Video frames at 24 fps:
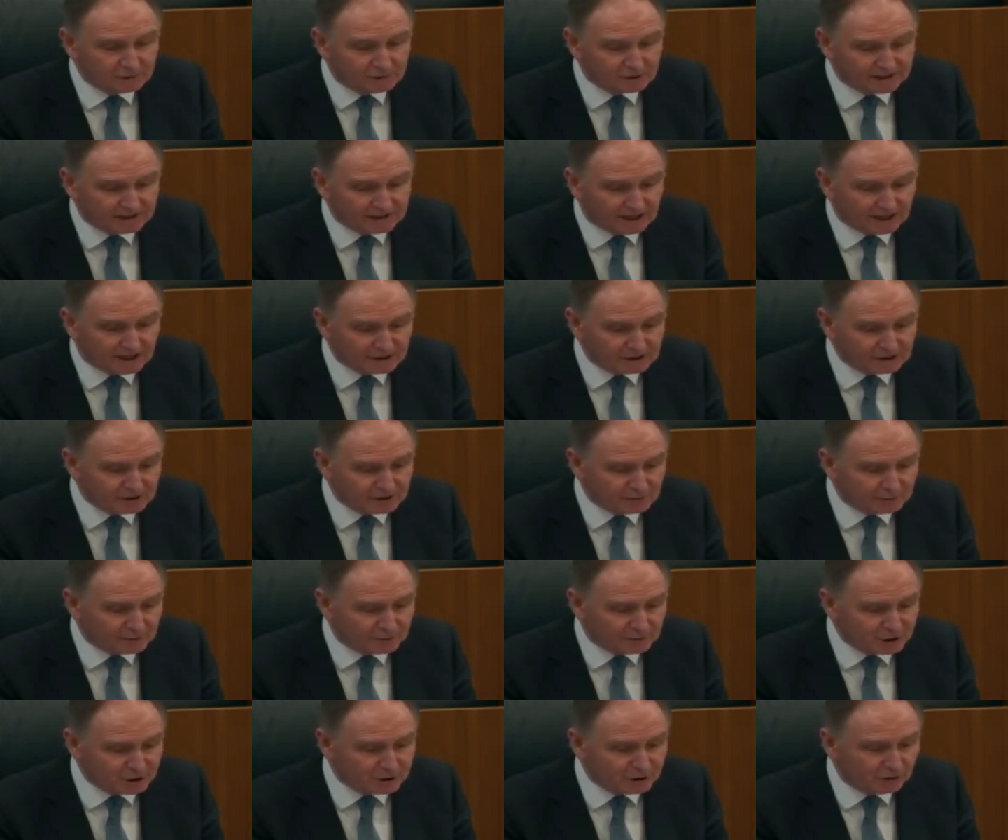putting undue
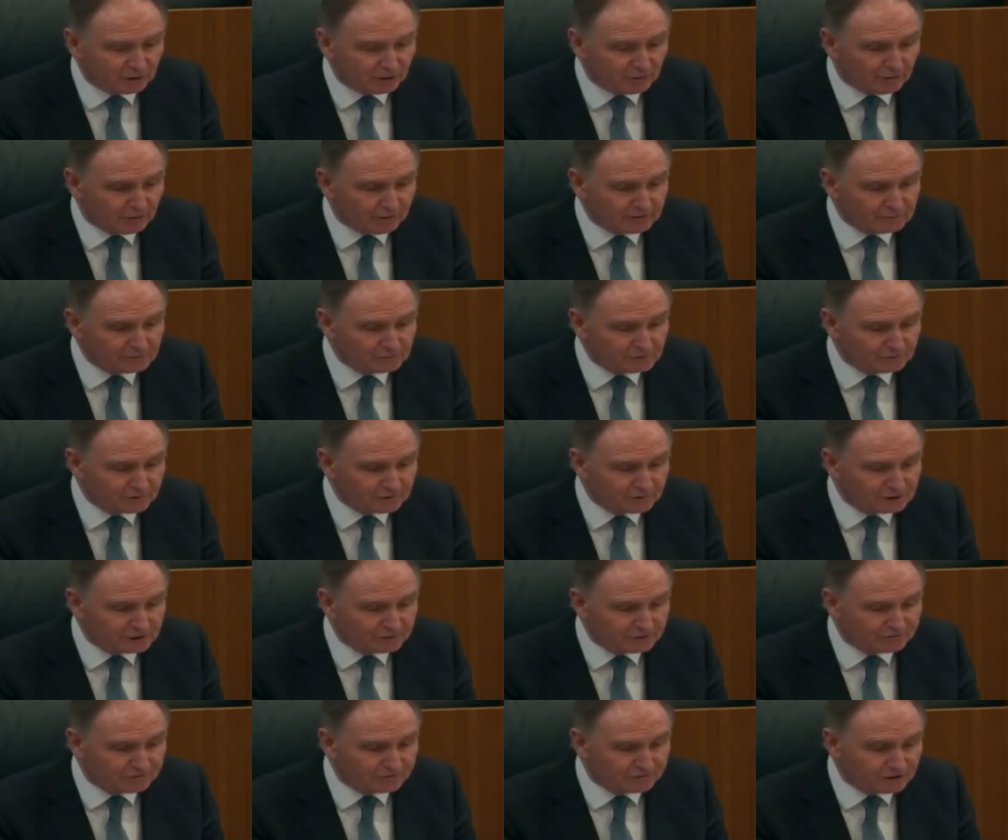pressure on them to
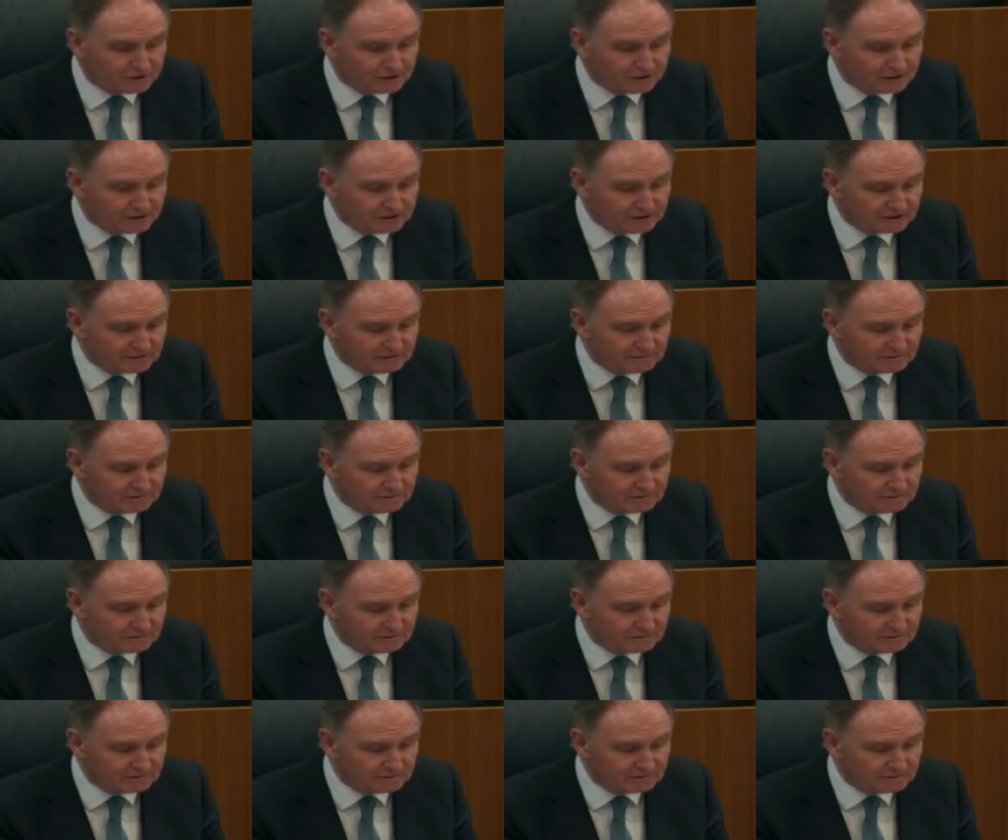reach a verdict.